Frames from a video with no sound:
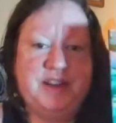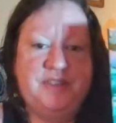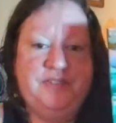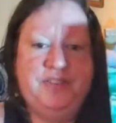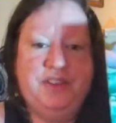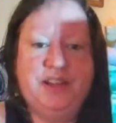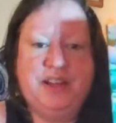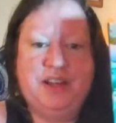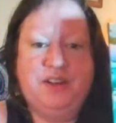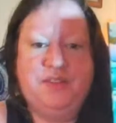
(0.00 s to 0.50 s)
I
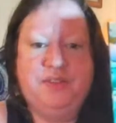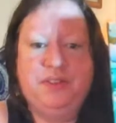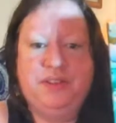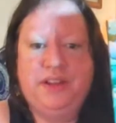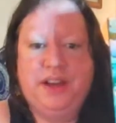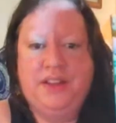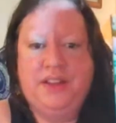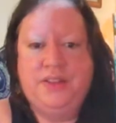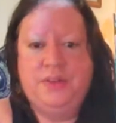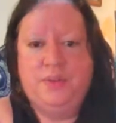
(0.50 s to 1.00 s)
feel like I
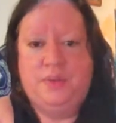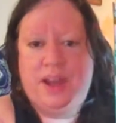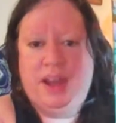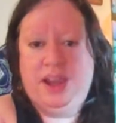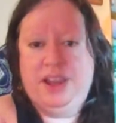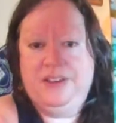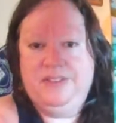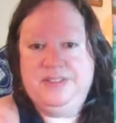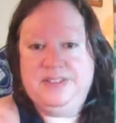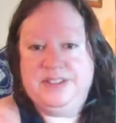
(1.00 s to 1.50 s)
really got the
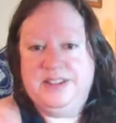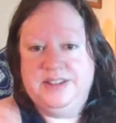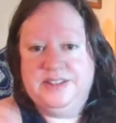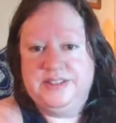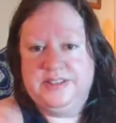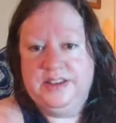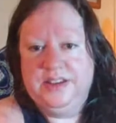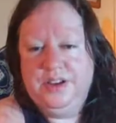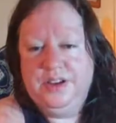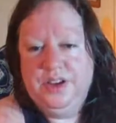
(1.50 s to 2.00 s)
waves
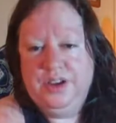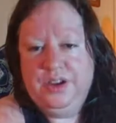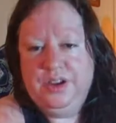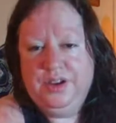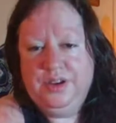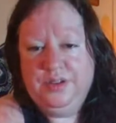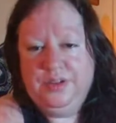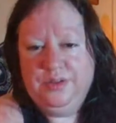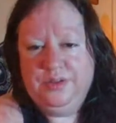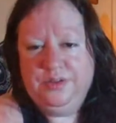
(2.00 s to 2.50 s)
as
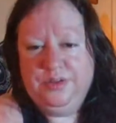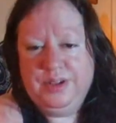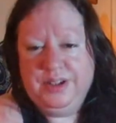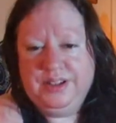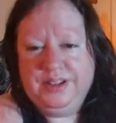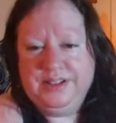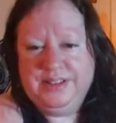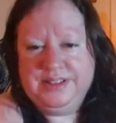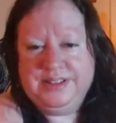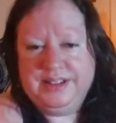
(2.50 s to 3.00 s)

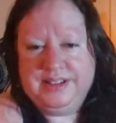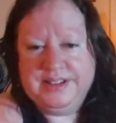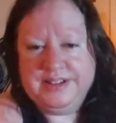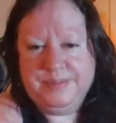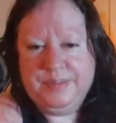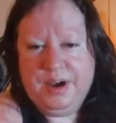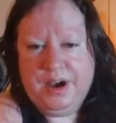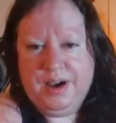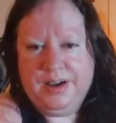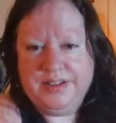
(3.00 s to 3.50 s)
realistic as
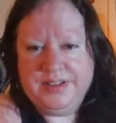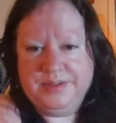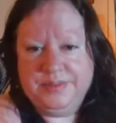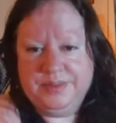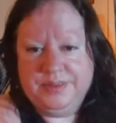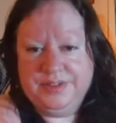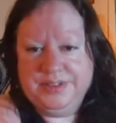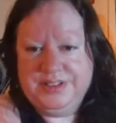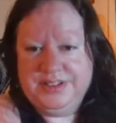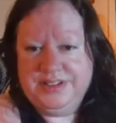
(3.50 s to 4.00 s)

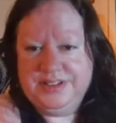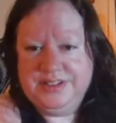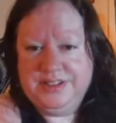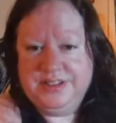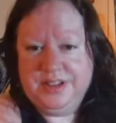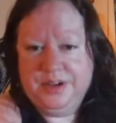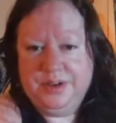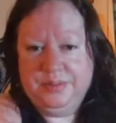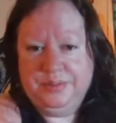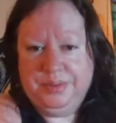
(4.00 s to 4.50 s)
possible. It's
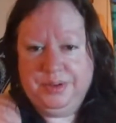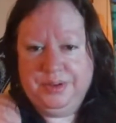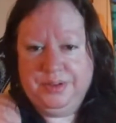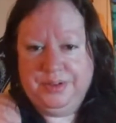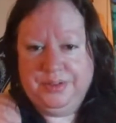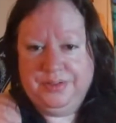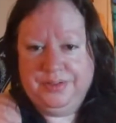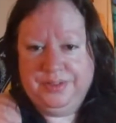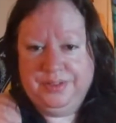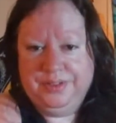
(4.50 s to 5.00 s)
just so
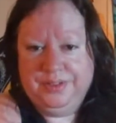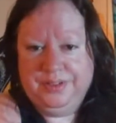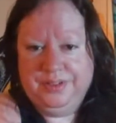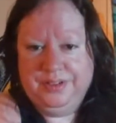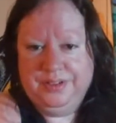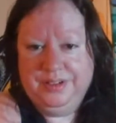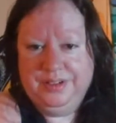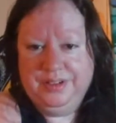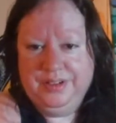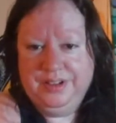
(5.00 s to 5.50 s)
beautiful.
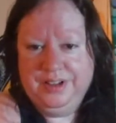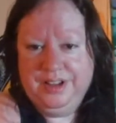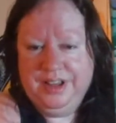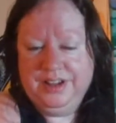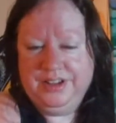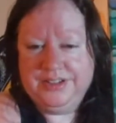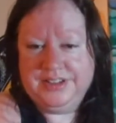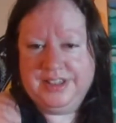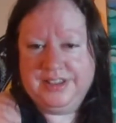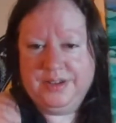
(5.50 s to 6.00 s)

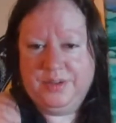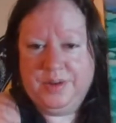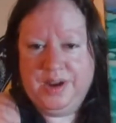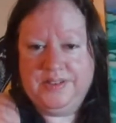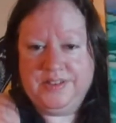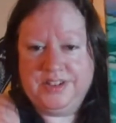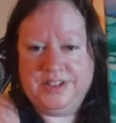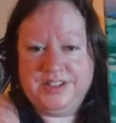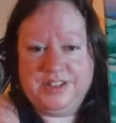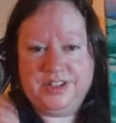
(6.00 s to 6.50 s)
It looks like the
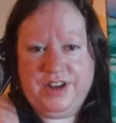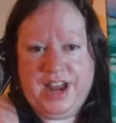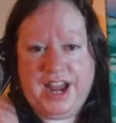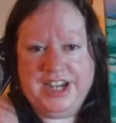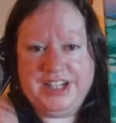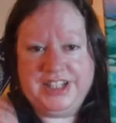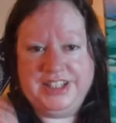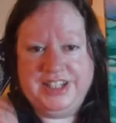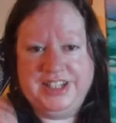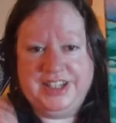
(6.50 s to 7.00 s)
waves are
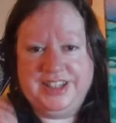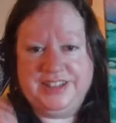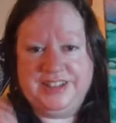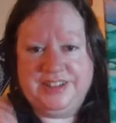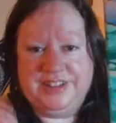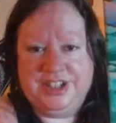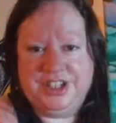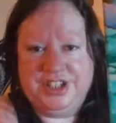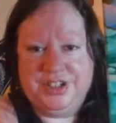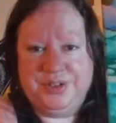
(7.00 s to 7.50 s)
crashing
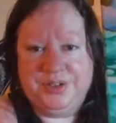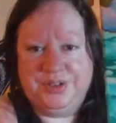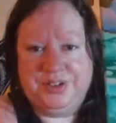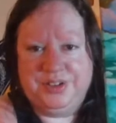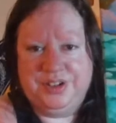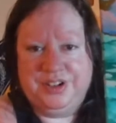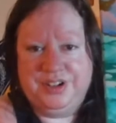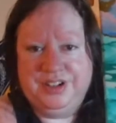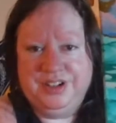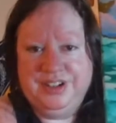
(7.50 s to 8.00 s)
against the
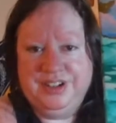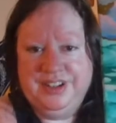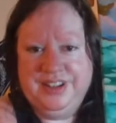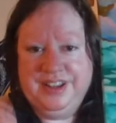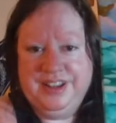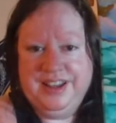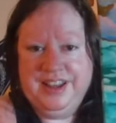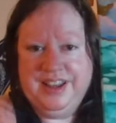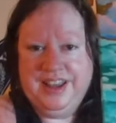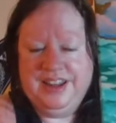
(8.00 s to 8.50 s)
shore.
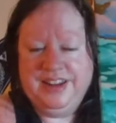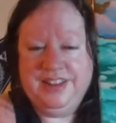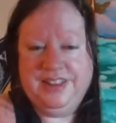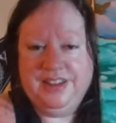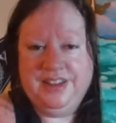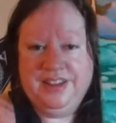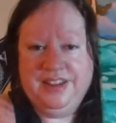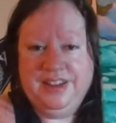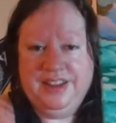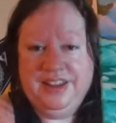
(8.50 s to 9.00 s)
And in
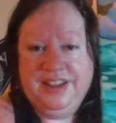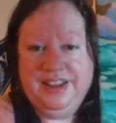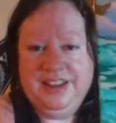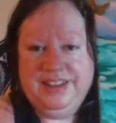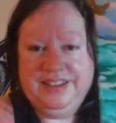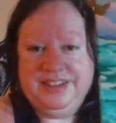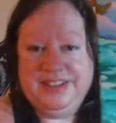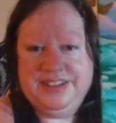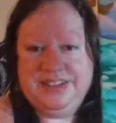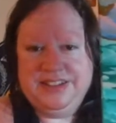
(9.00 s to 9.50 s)
the
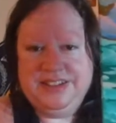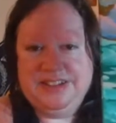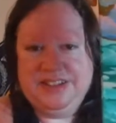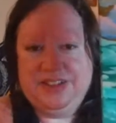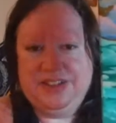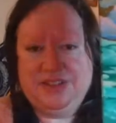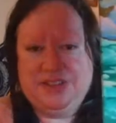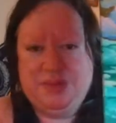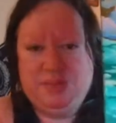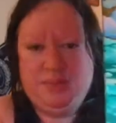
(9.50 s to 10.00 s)

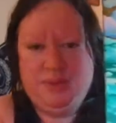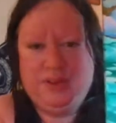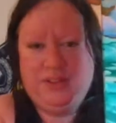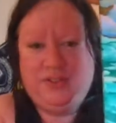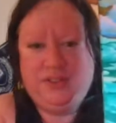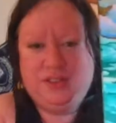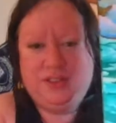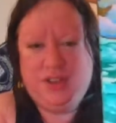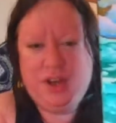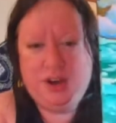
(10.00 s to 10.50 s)
distance, there's a
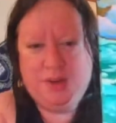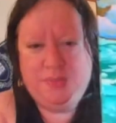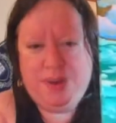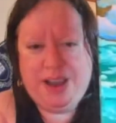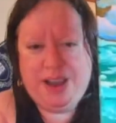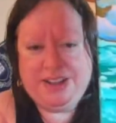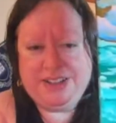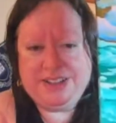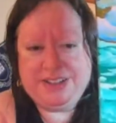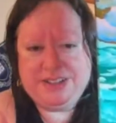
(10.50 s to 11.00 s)
beautiful
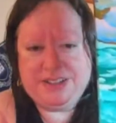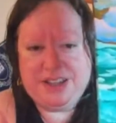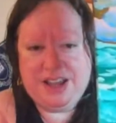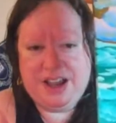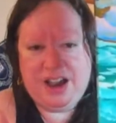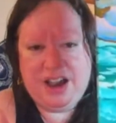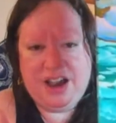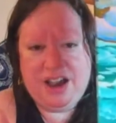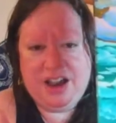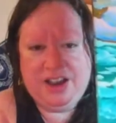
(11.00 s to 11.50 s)
topaz
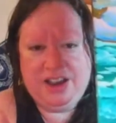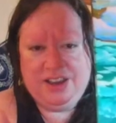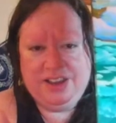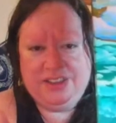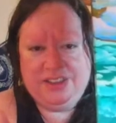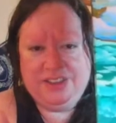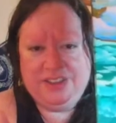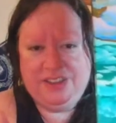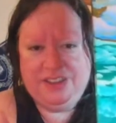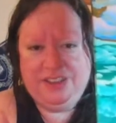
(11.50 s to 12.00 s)
sky,
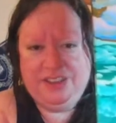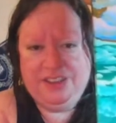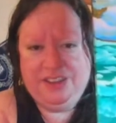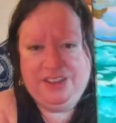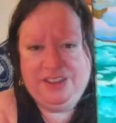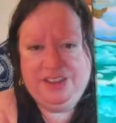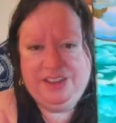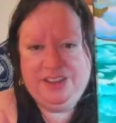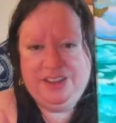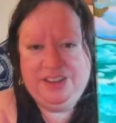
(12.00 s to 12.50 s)
and the
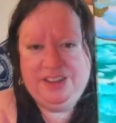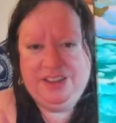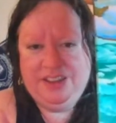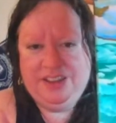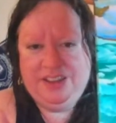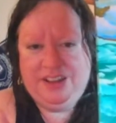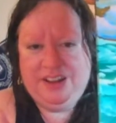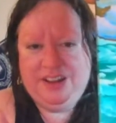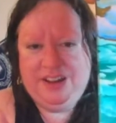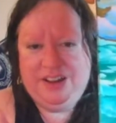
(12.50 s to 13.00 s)

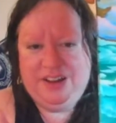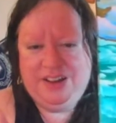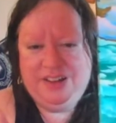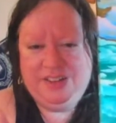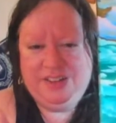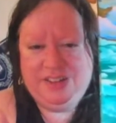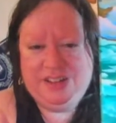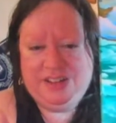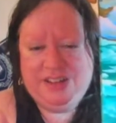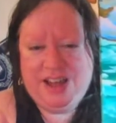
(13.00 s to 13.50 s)

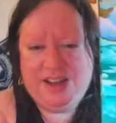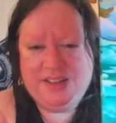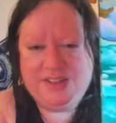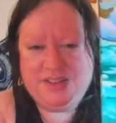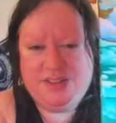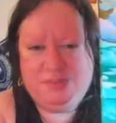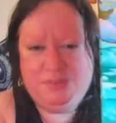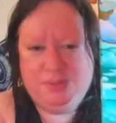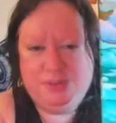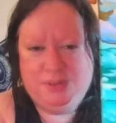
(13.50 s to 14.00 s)
clouds
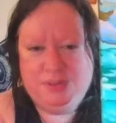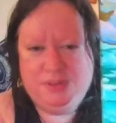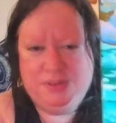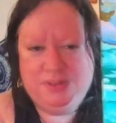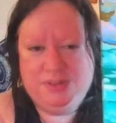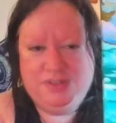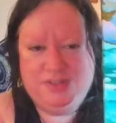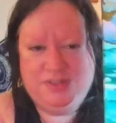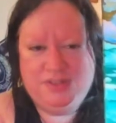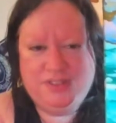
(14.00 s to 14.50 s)
are
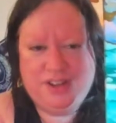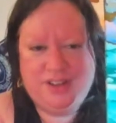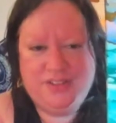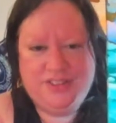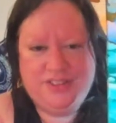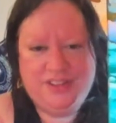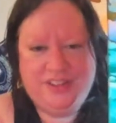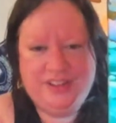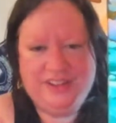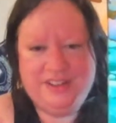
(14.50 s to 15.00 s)
blue and
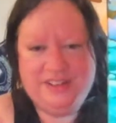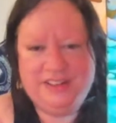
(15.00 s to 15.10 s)
fluffy.